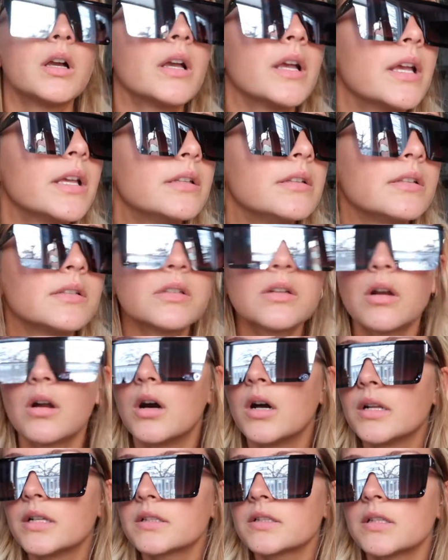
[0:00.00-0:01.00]
And these are
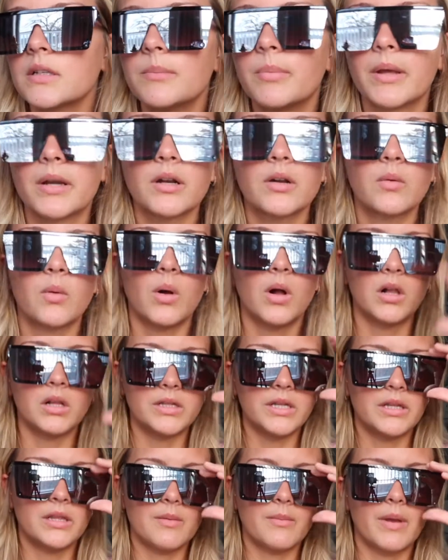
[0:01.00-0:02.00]
honestly better
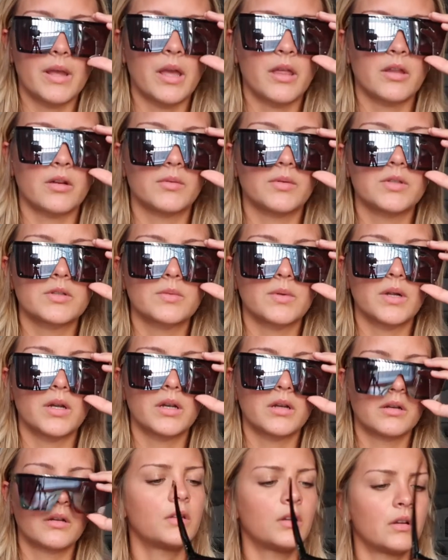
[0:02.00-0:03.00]
quality than my other ones
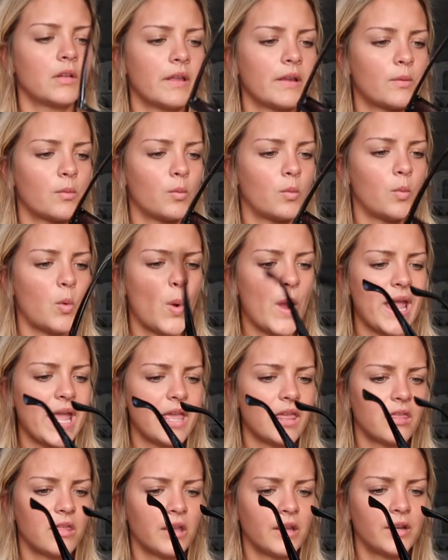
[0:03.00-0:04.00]
were. They're like
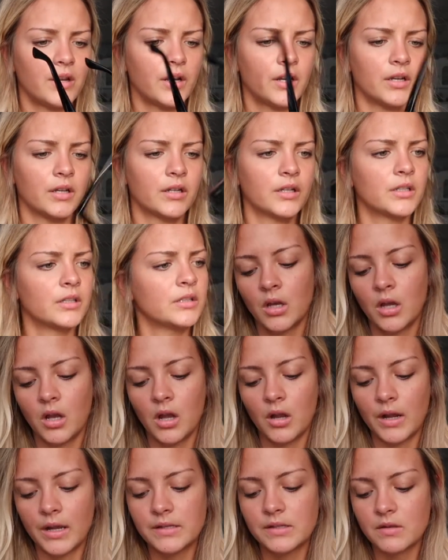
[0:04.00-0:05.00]
way thicker.
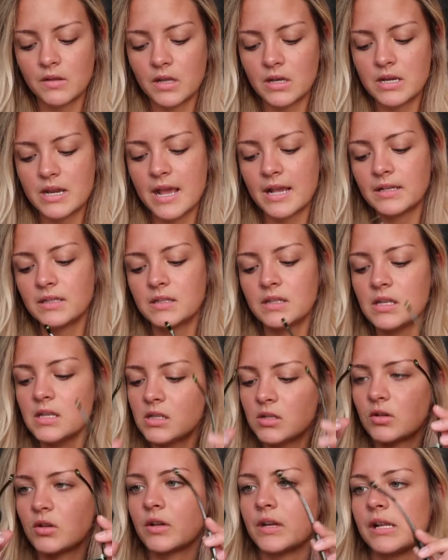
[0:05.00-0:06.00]
Okay, so the next,
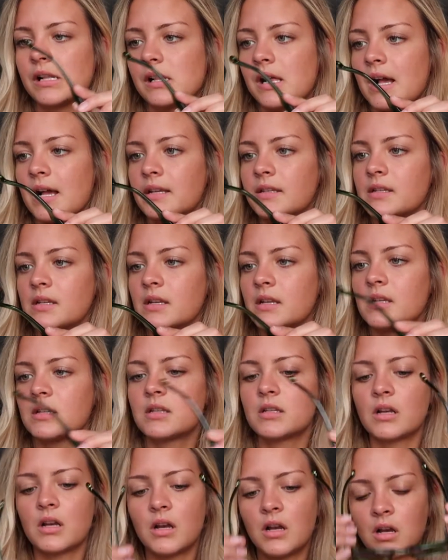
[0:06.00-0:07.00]
these green
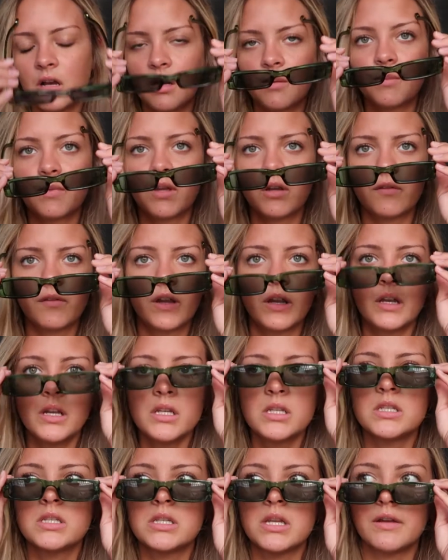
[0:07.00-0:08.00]
glasses. They're
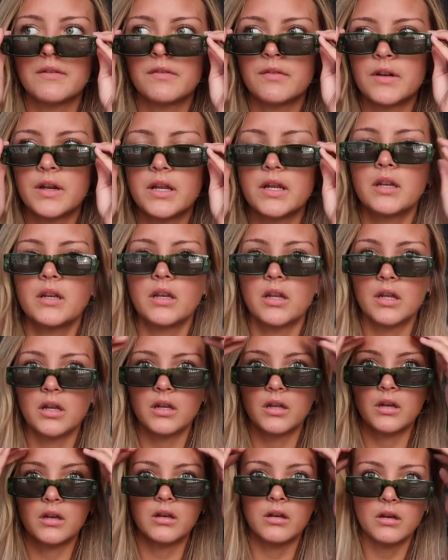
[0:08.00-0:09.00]
very different
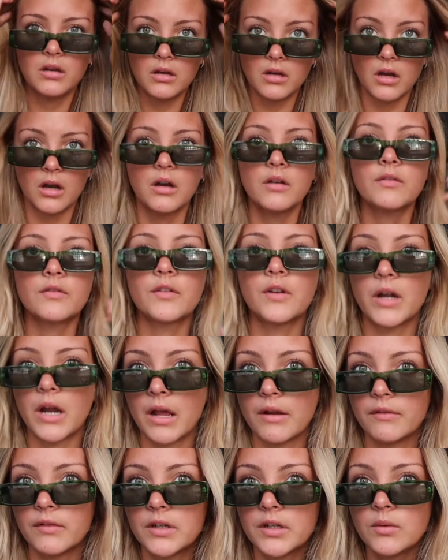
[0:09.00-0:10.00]
and not for
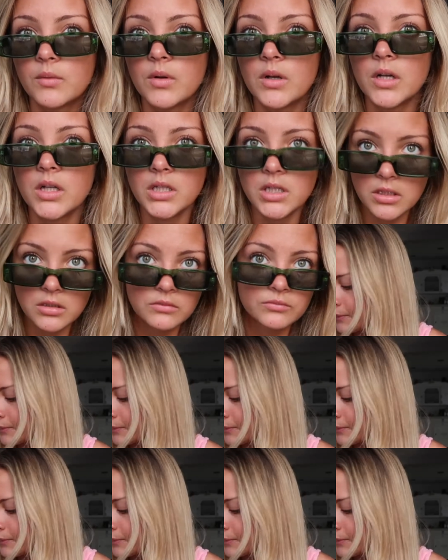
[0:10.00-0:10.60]
everyone.